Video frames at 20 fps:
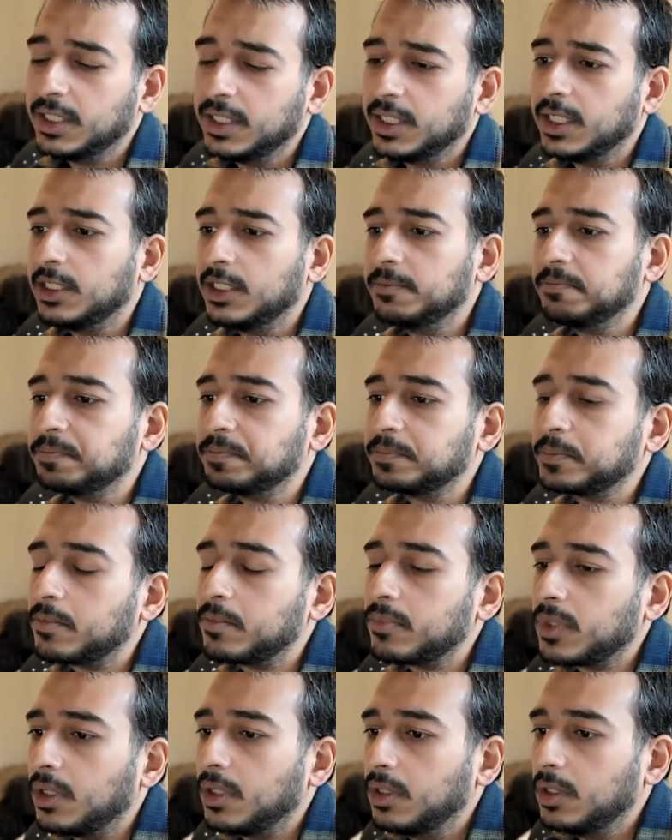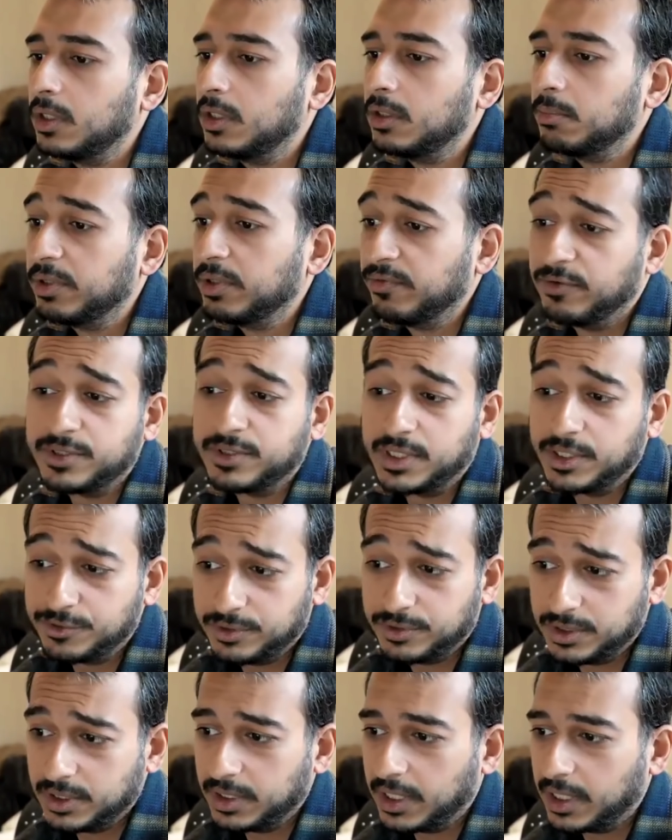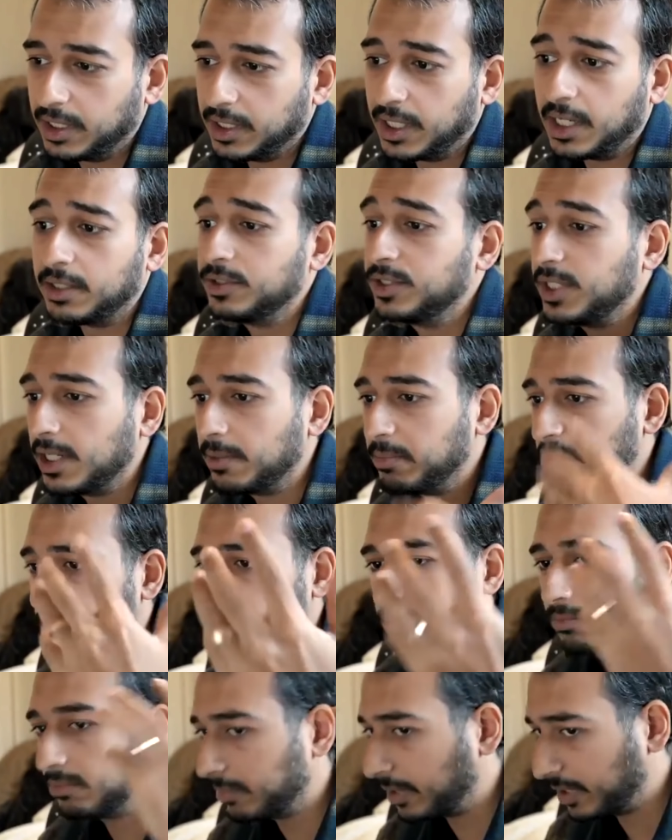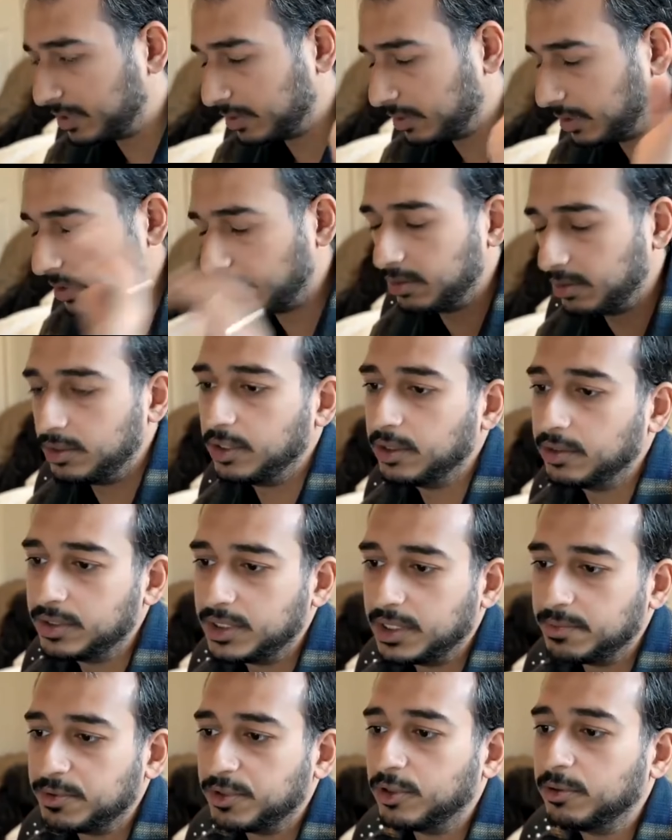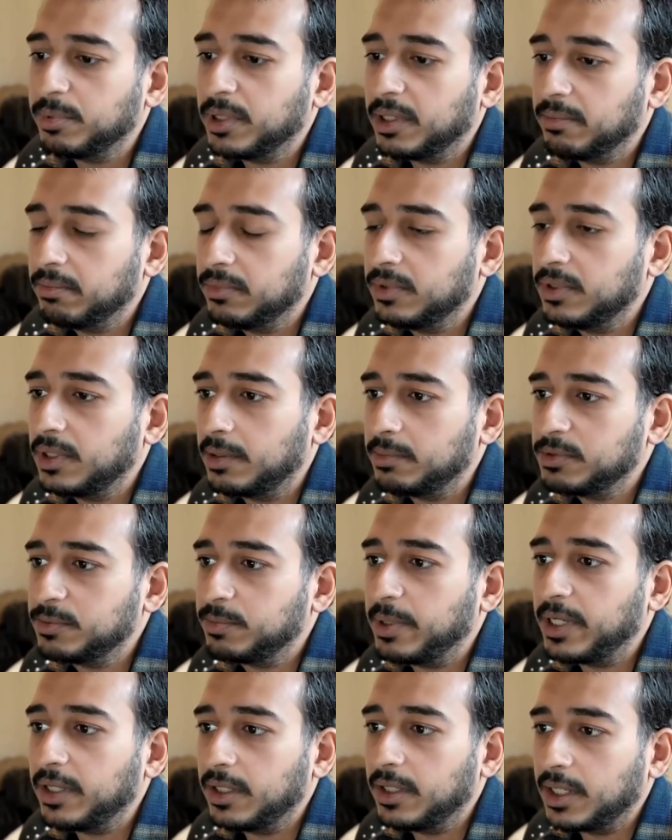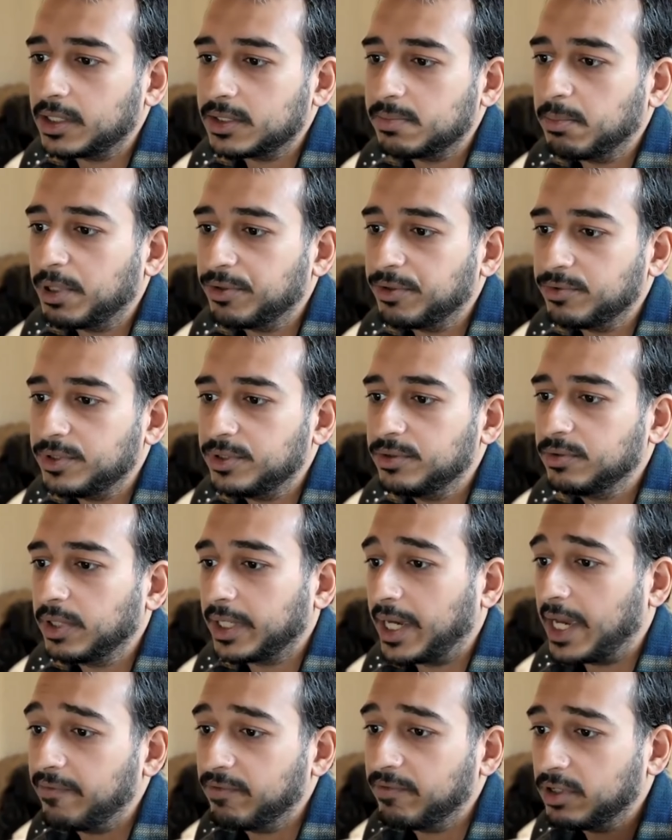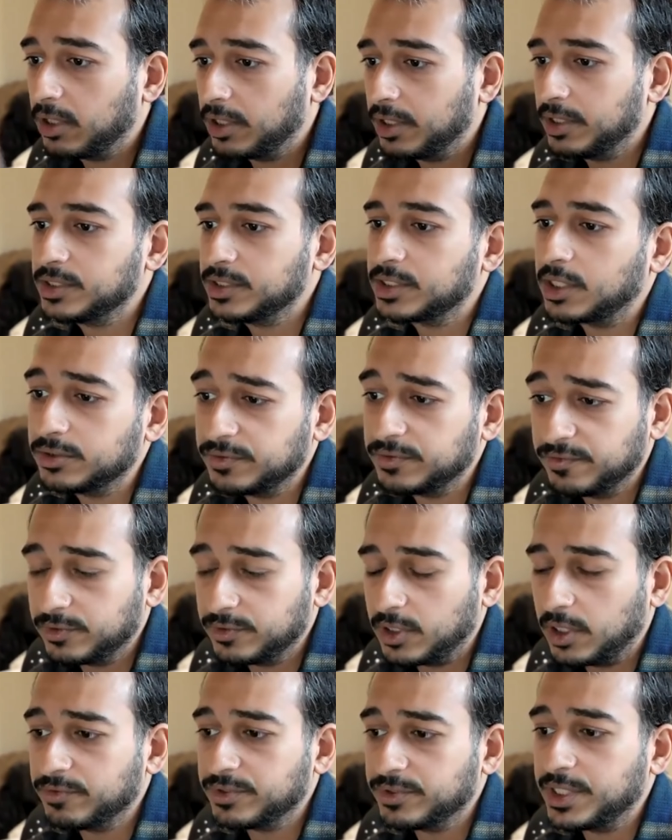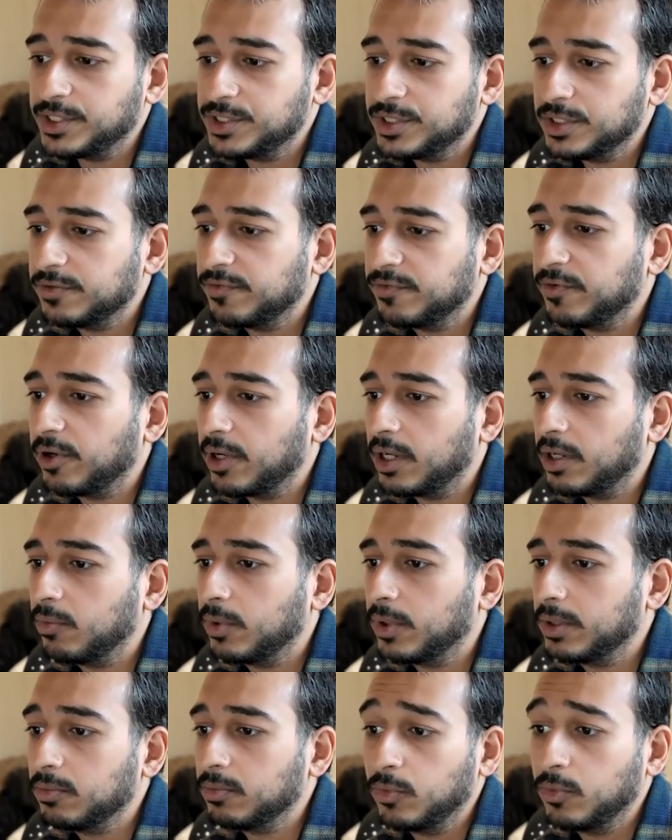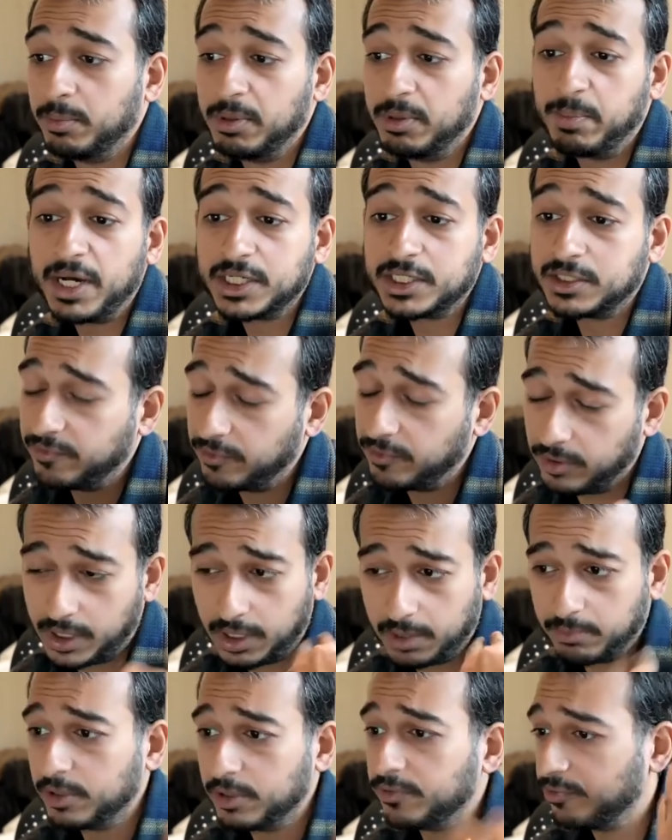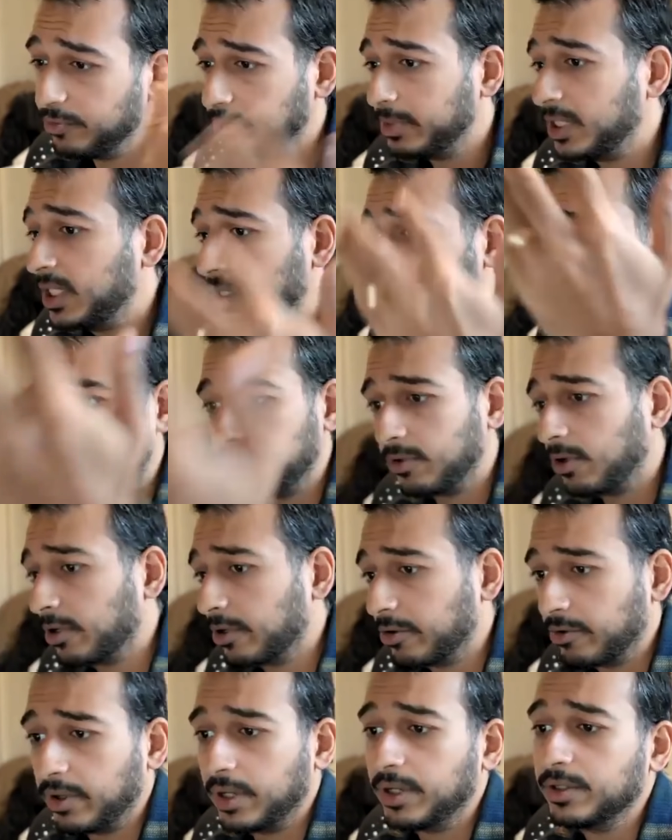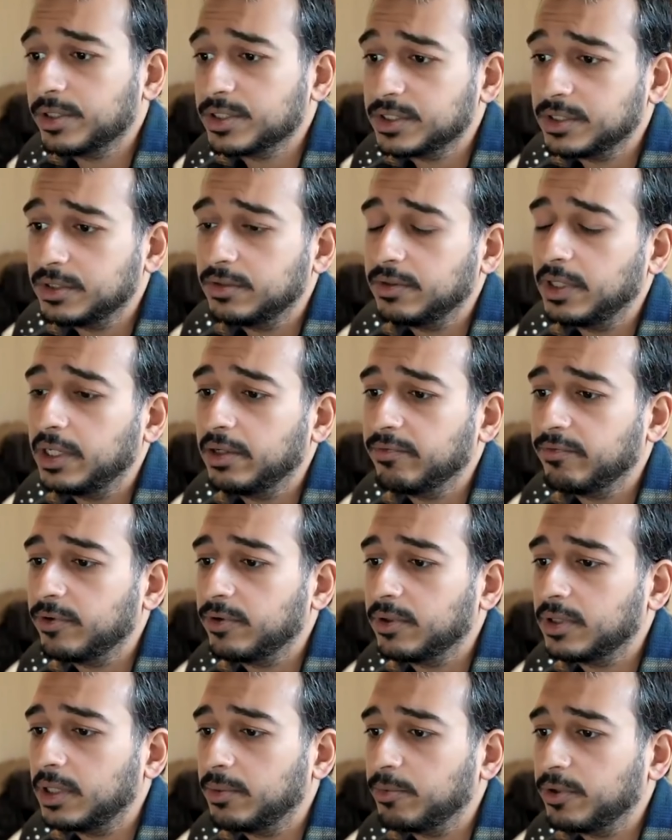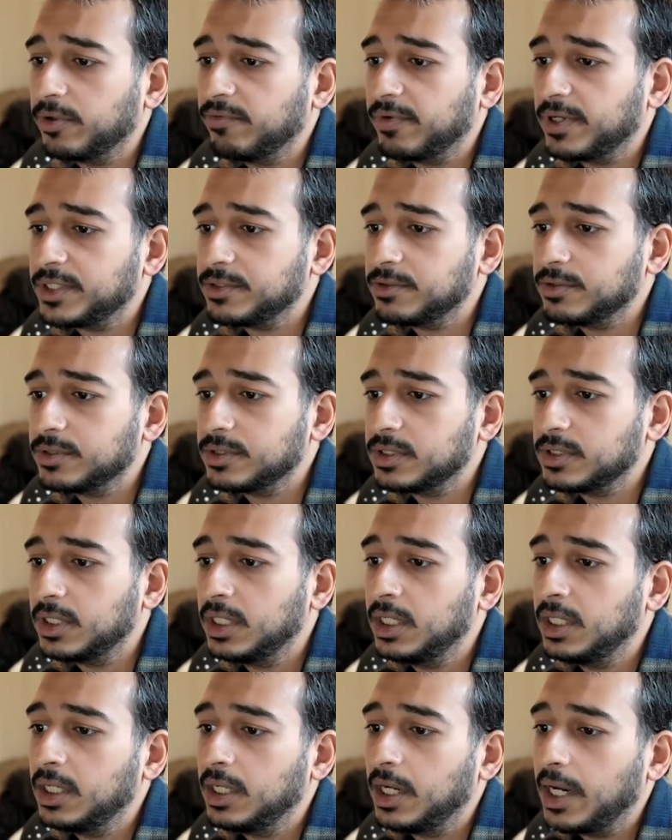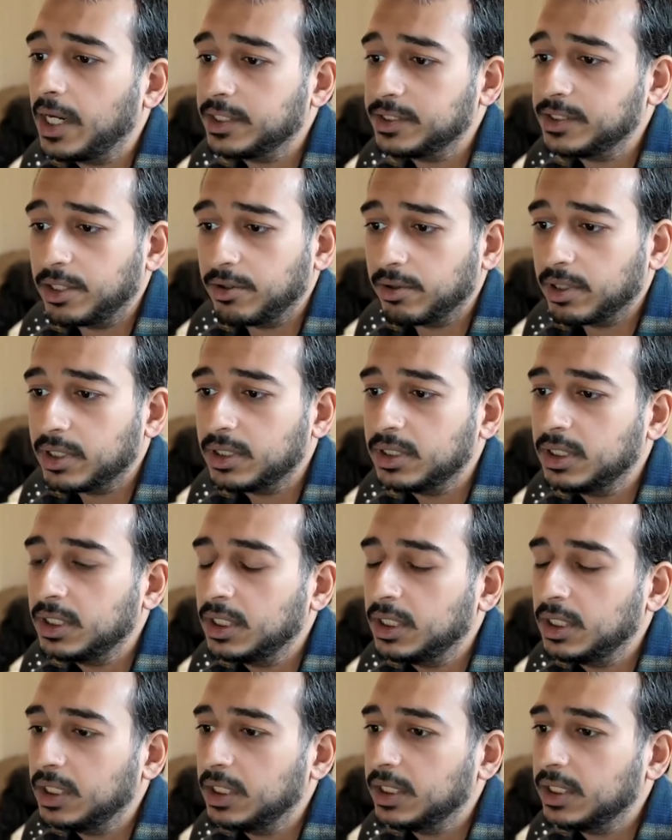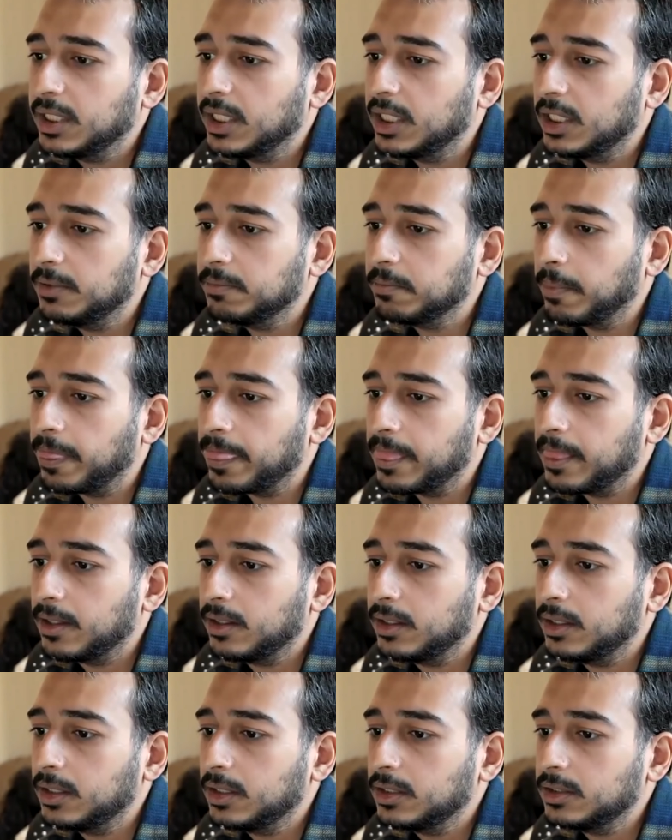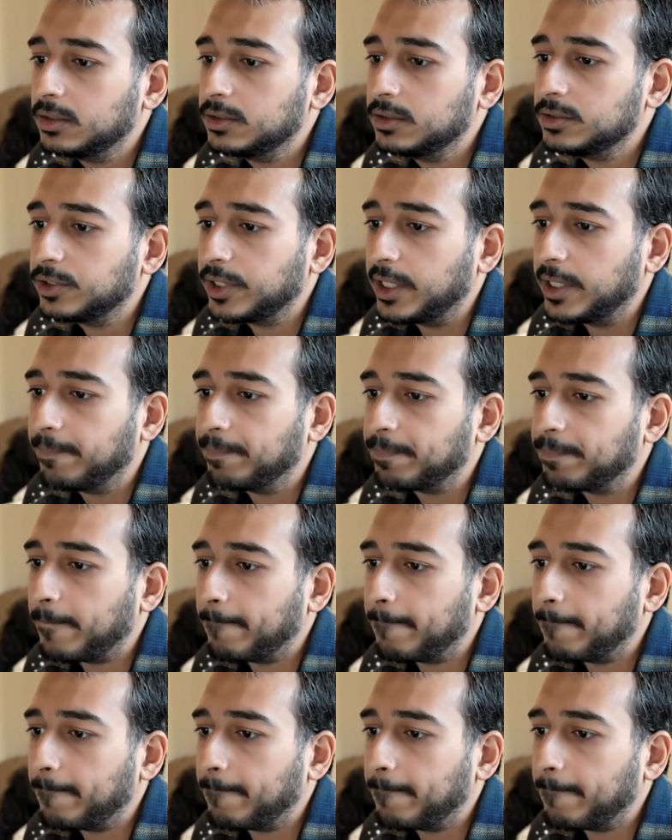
Um, but if there's interest in that, again, DM me. My you know DMs are open. I'm I'm spending the next month or two like having a lot of these conversations, figuring out what would be best for Gumroad, for me, for our creators, uh, for Gumroad investors, etc. Um, so yeah.